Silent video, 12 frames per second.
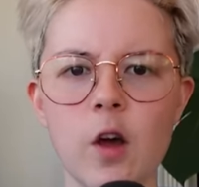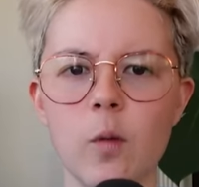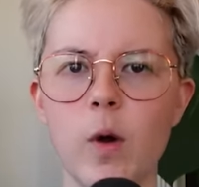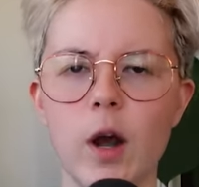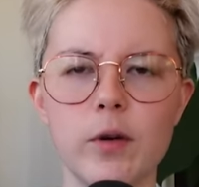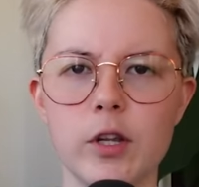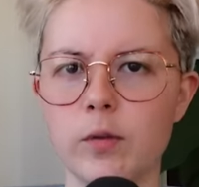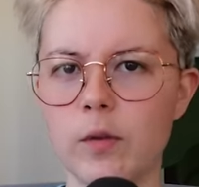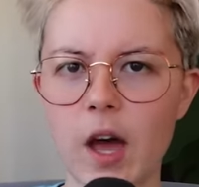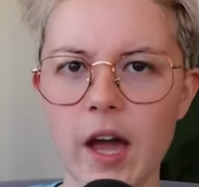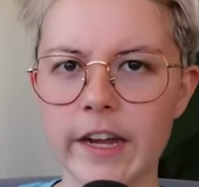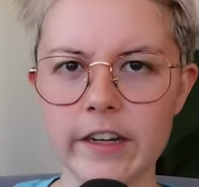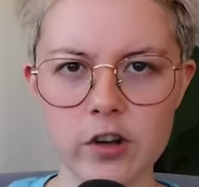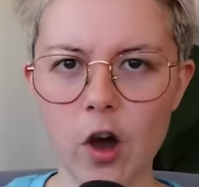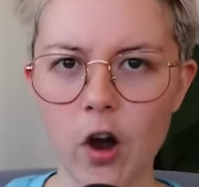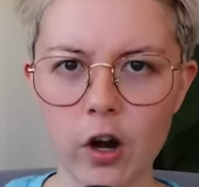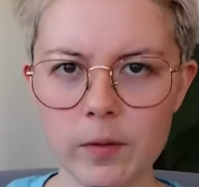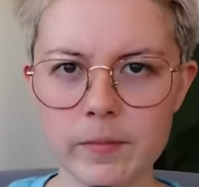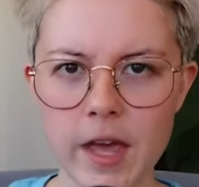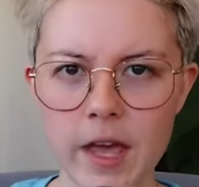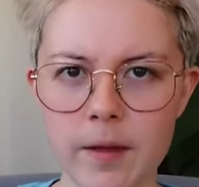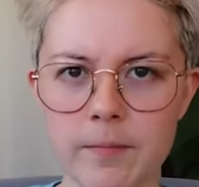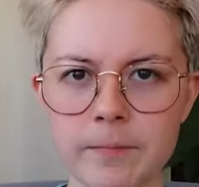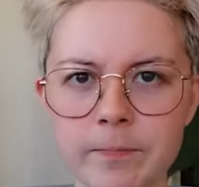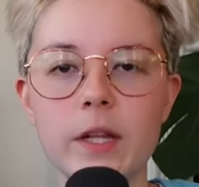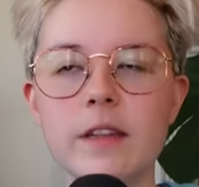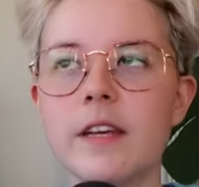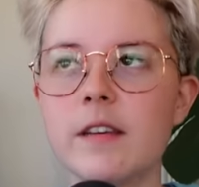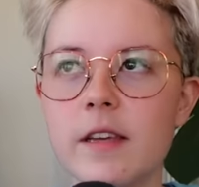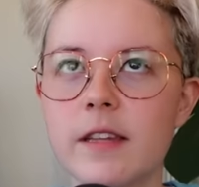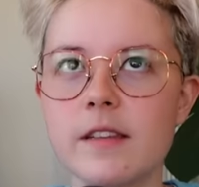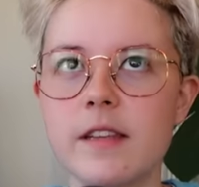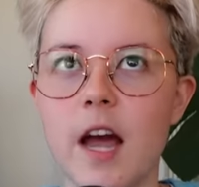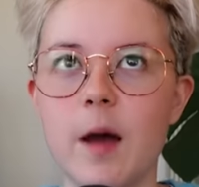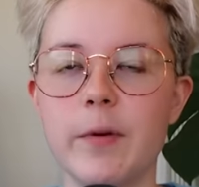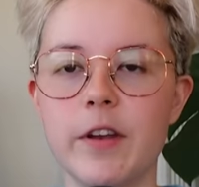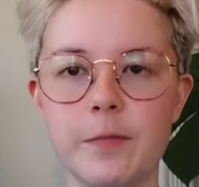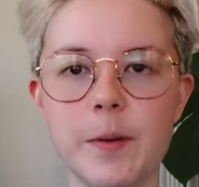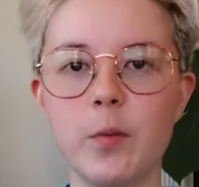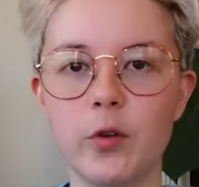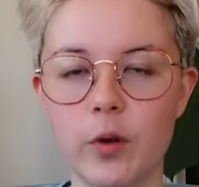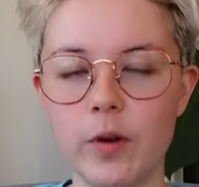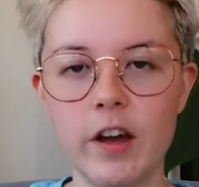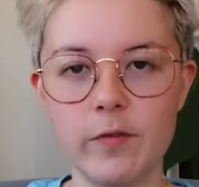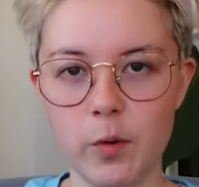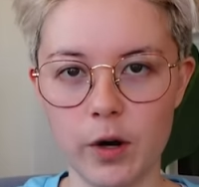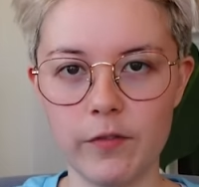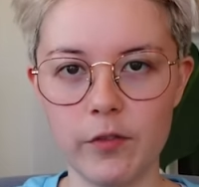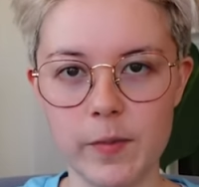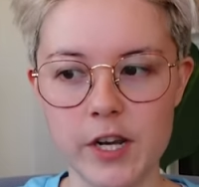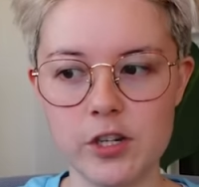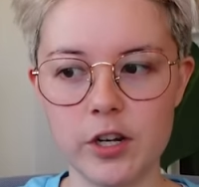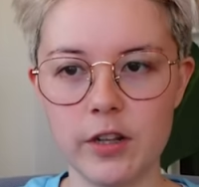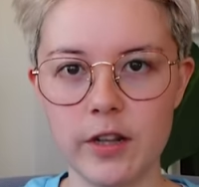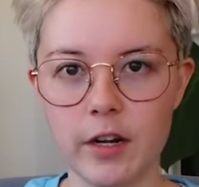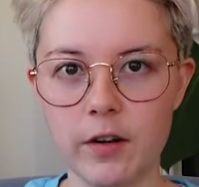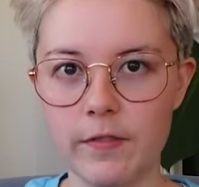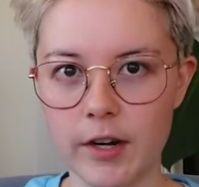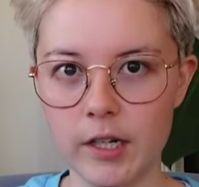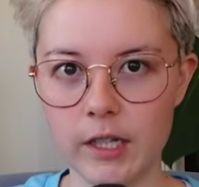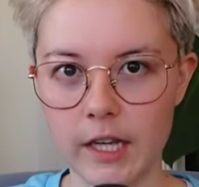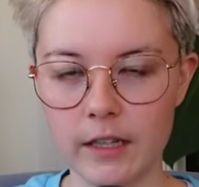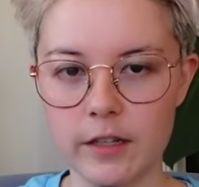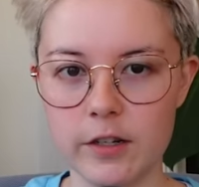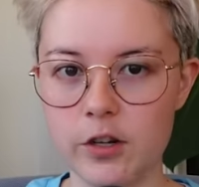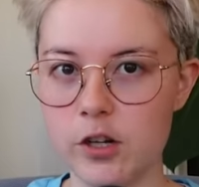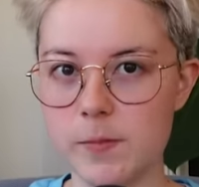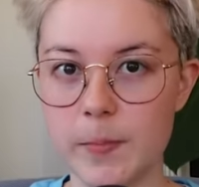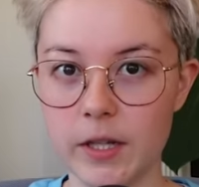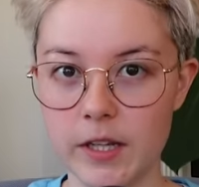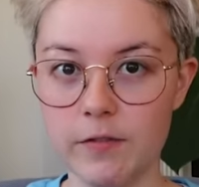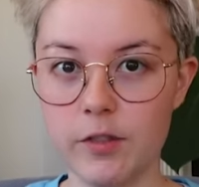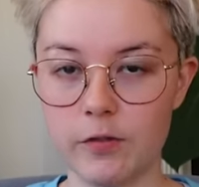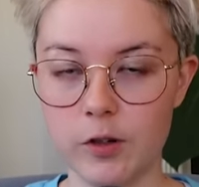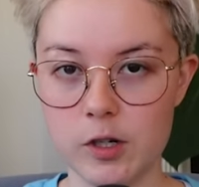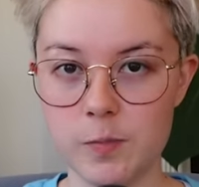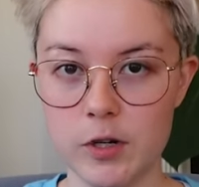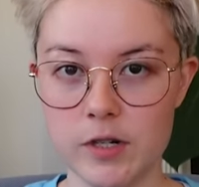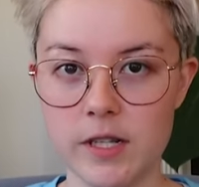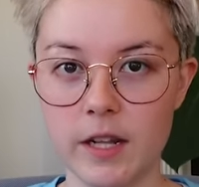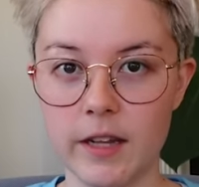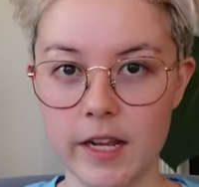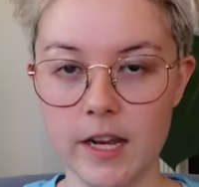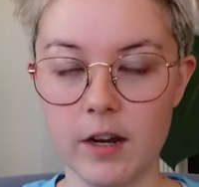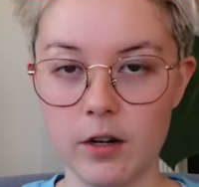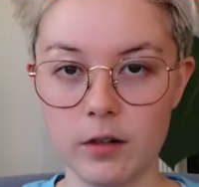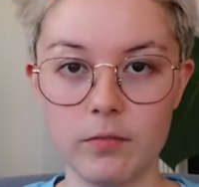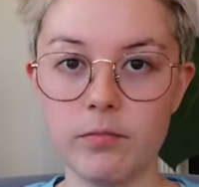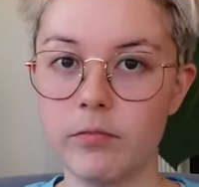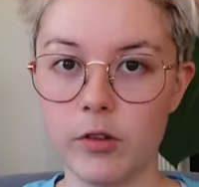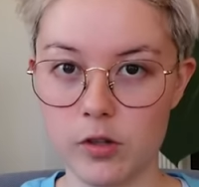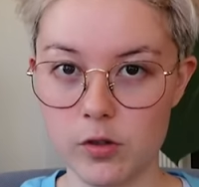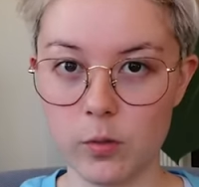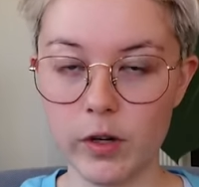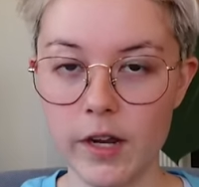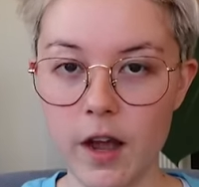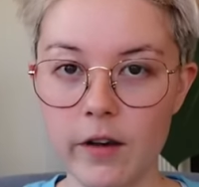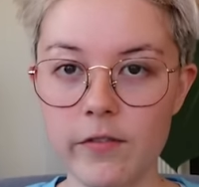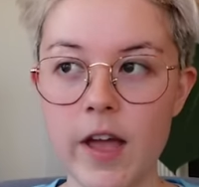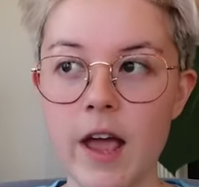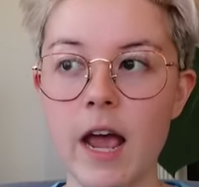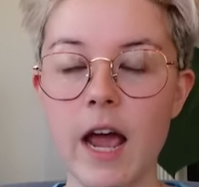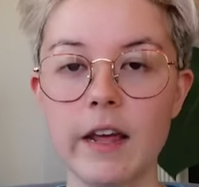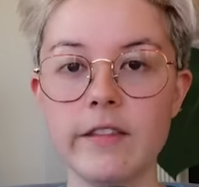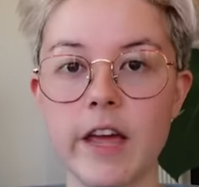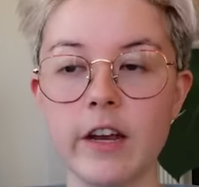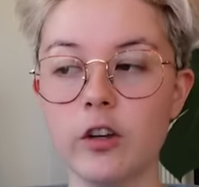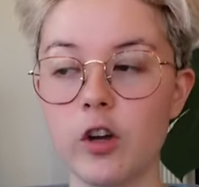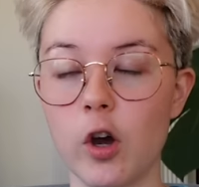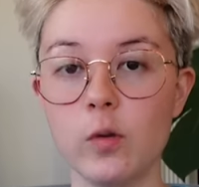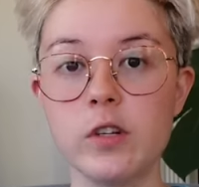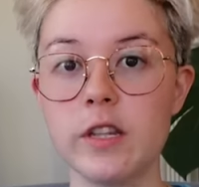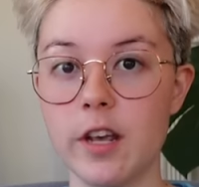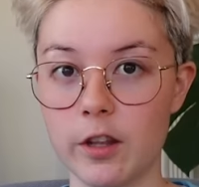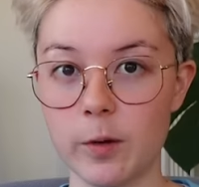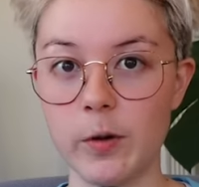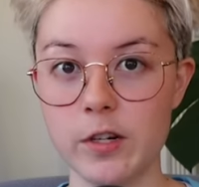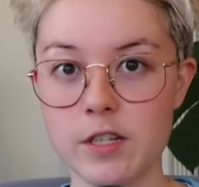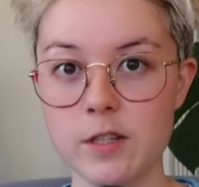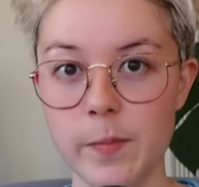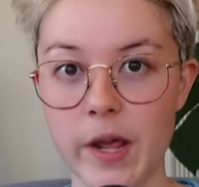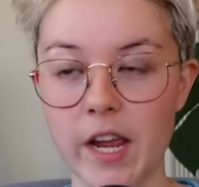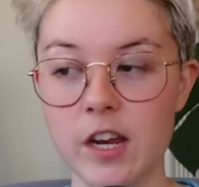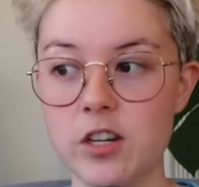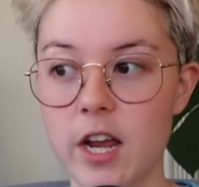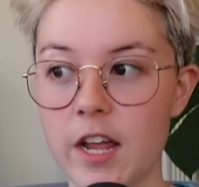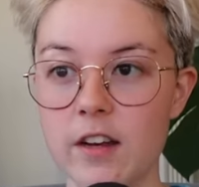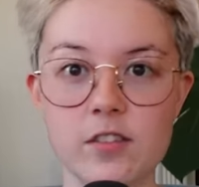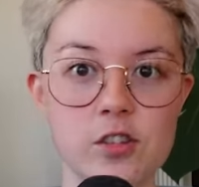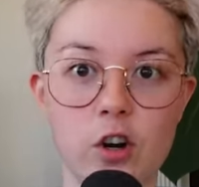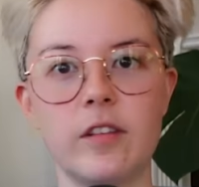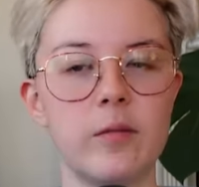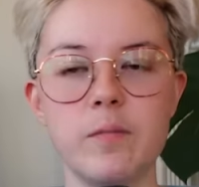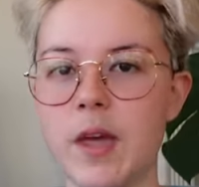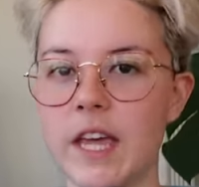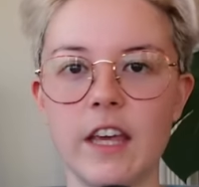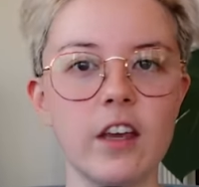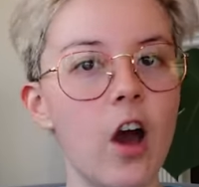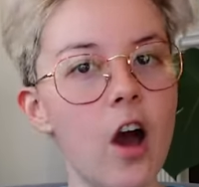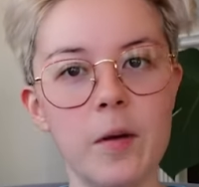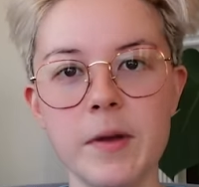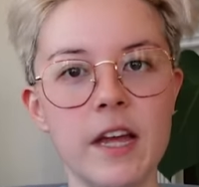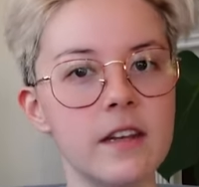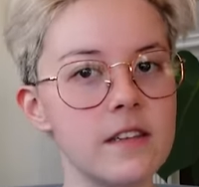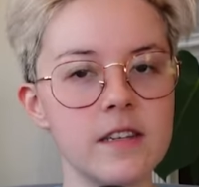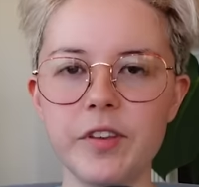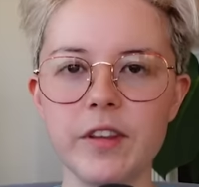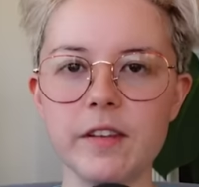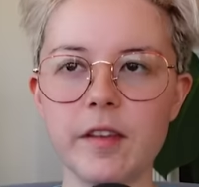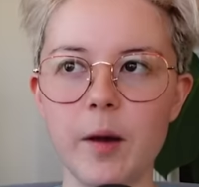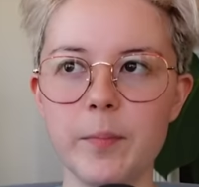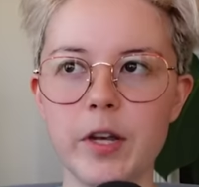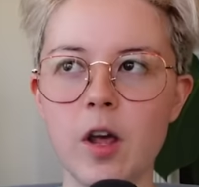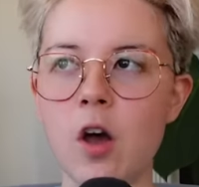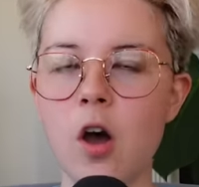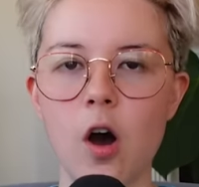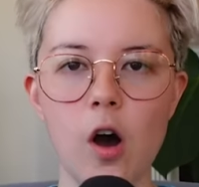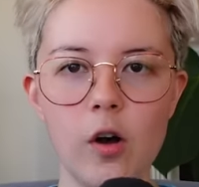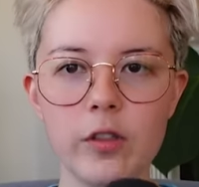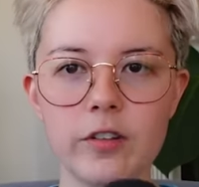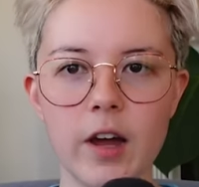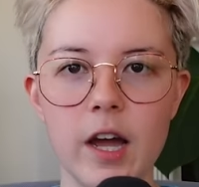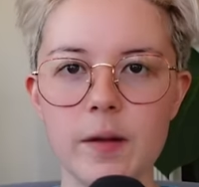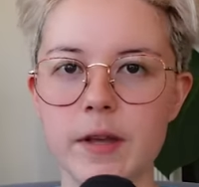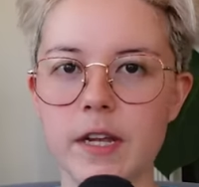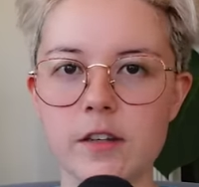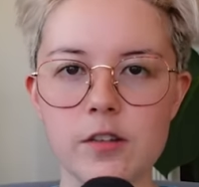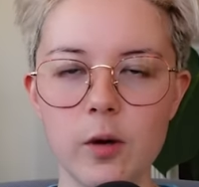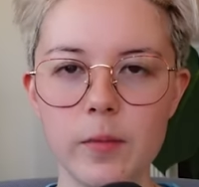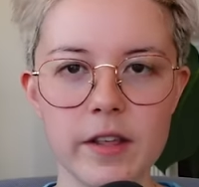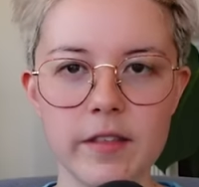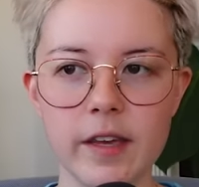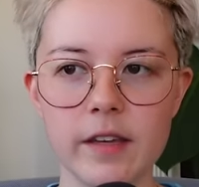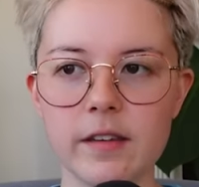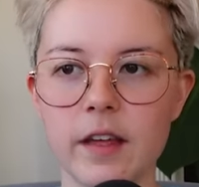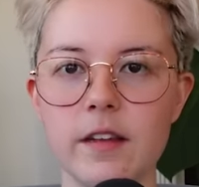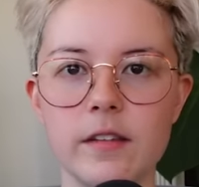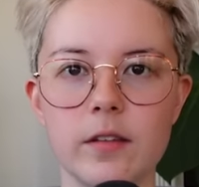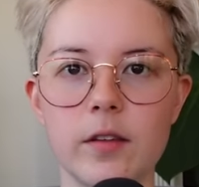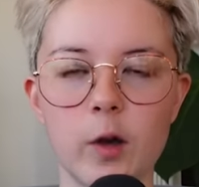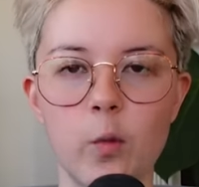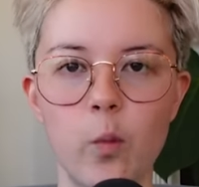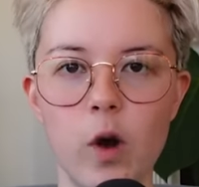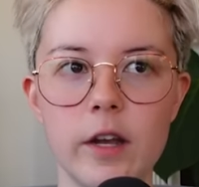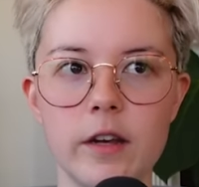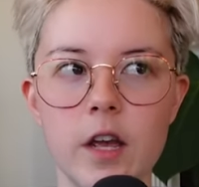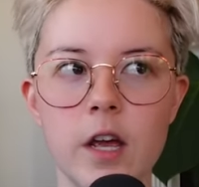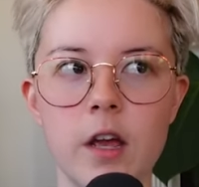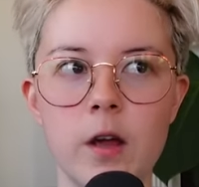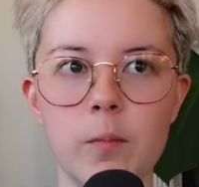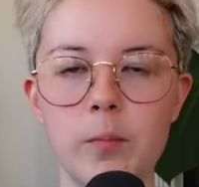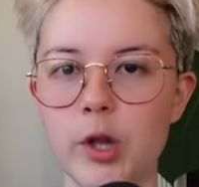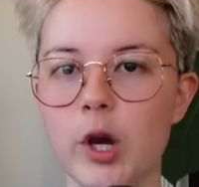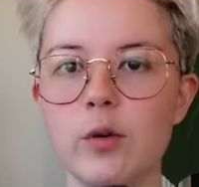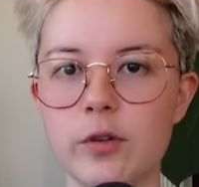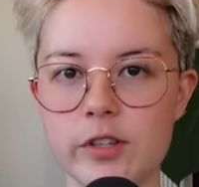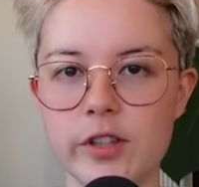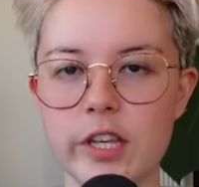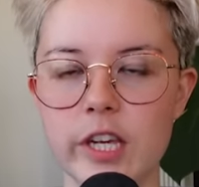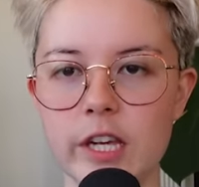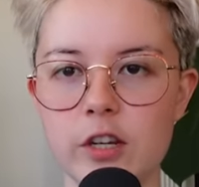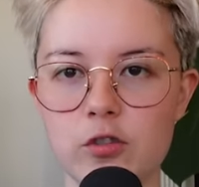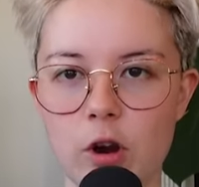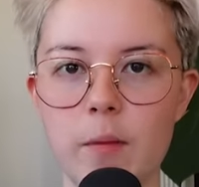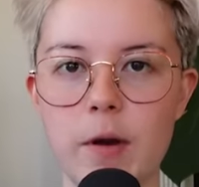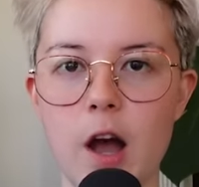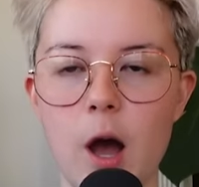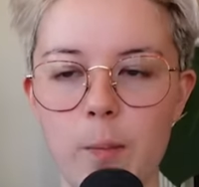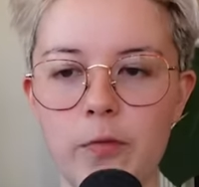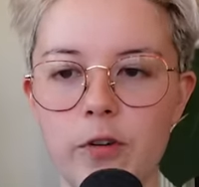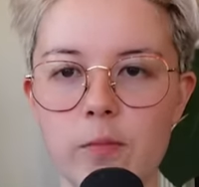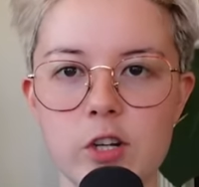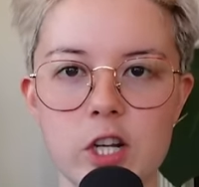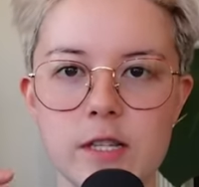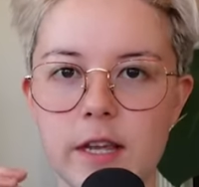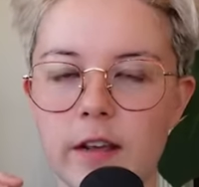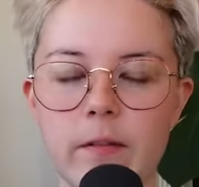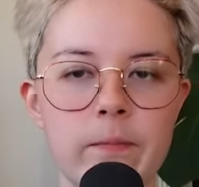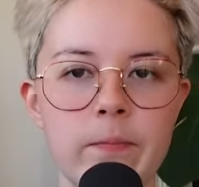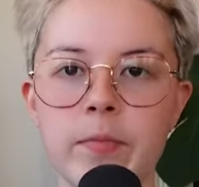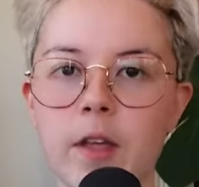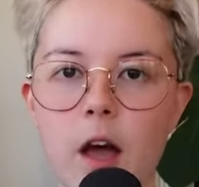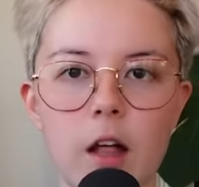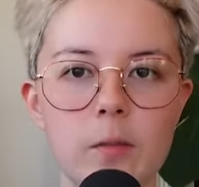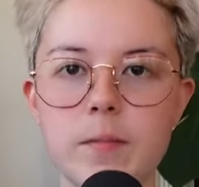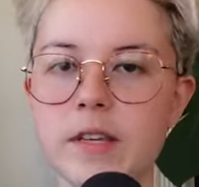Why were you lying to harm them? When things like this happen, if people don't have more information, they're very likely to just believe the first person that they hear the story of and then go to the other person's page and start making comments. We've seen this happen all the time in so many things, and this is like what blows the drama up from just like a